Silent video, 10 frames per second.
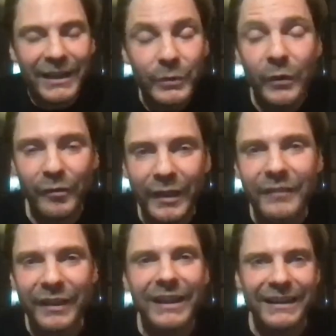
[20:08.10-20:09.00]
do not think
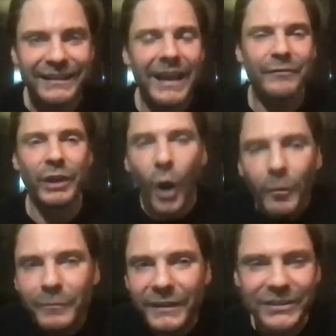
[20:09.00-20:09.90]
that I have
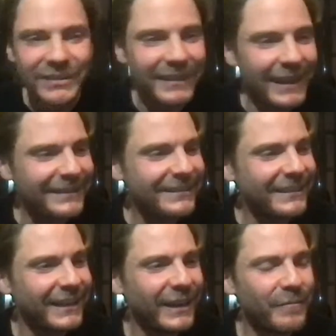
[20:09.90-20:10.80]
accomplished that,
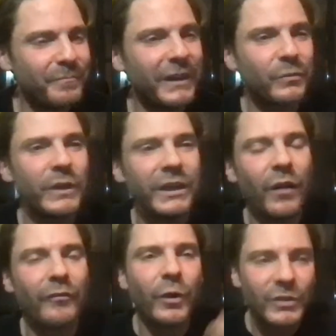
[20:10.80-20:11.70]
but we
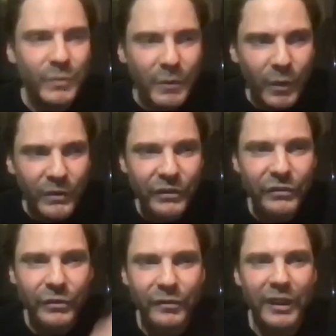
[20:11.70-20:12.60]
wanted
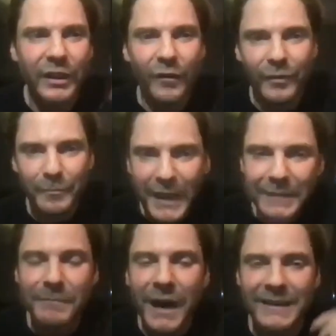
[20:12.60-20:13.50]
to think of the big
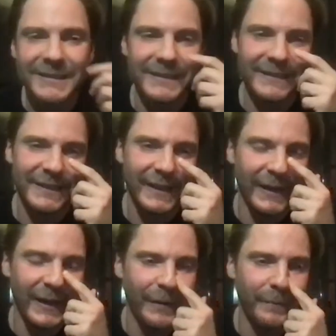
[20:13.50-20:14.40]
masters.
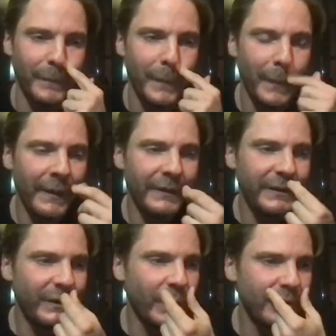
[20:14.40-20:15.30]

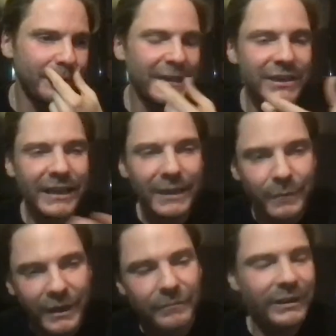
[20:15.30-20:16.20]
Especially
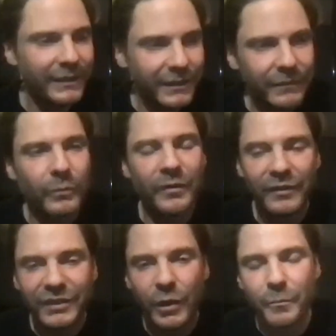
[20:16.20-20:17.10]
with
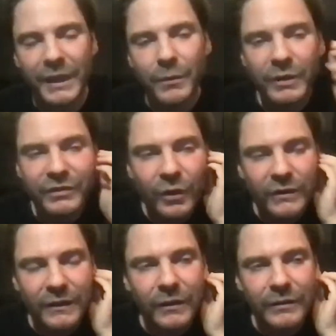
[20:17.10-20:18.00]
the DOP, we talked
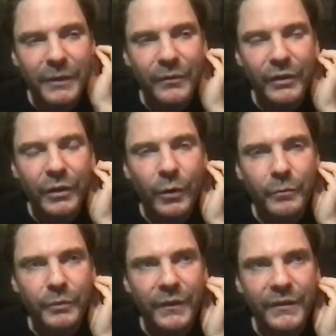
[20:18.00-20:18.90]
a lot about the
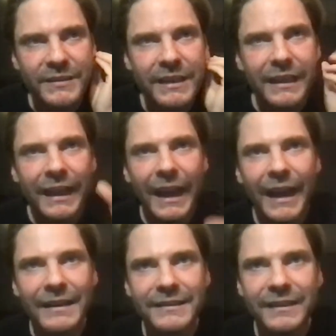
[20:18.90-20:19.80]
Coen brothers,
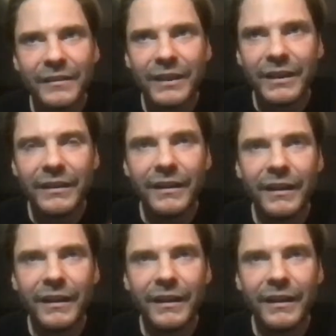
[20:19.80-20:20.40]
as in the